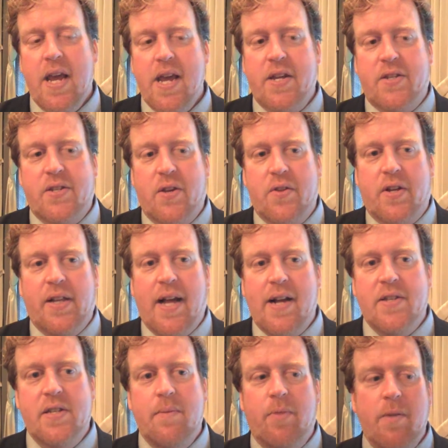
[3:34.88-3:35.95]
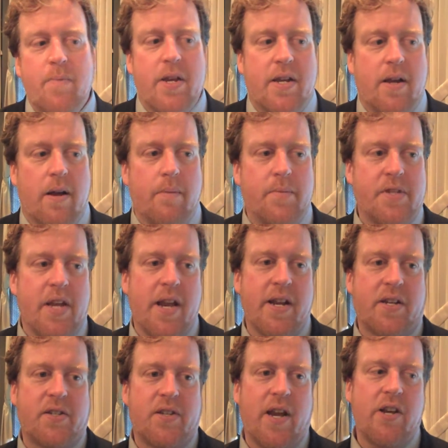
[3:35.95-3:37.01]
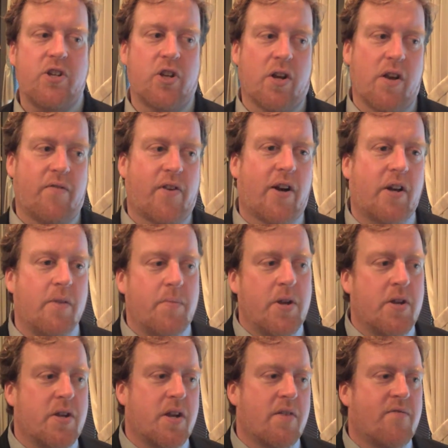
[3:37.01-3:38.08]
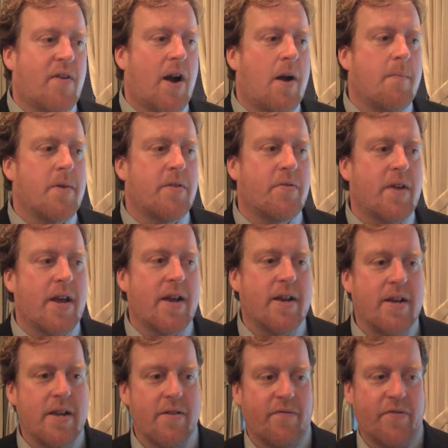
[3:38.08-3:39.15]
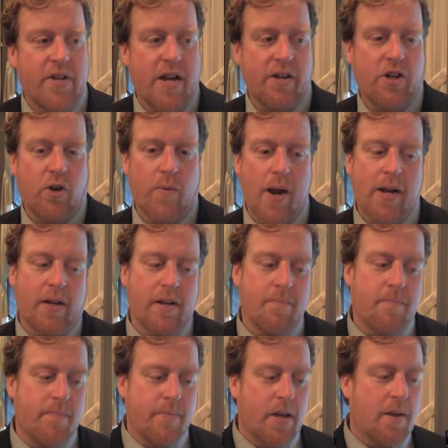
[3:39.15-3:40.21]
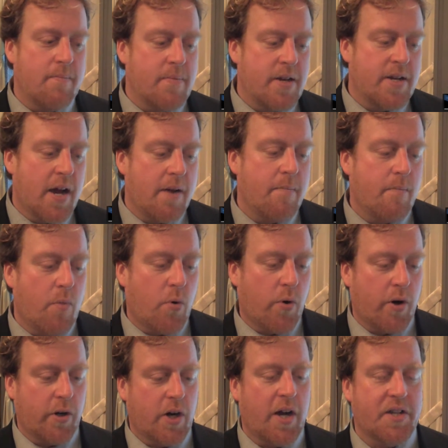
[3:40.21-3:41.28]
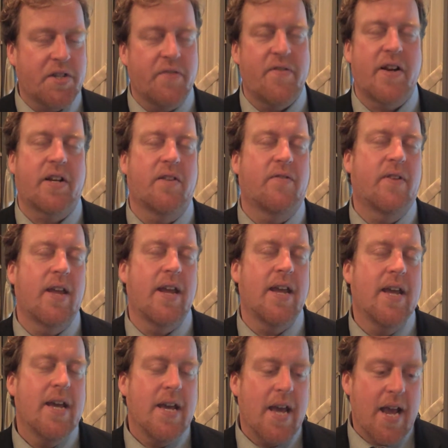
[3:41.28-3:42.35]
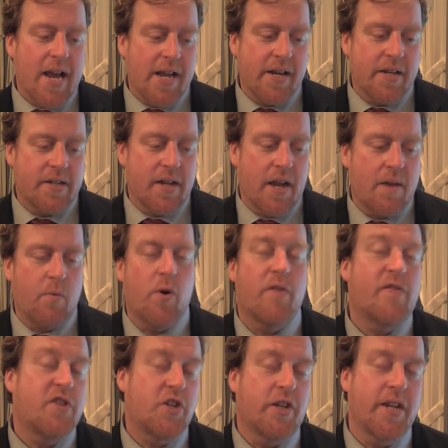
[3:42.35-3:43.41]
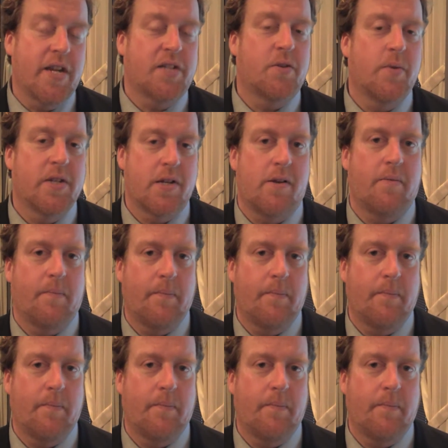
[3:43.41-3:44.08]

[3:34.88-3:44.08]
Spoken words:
And so the cloud simply becomes an extension of our computing environment that, if done correctly, can be done more cost effectively and more efficiently as a result.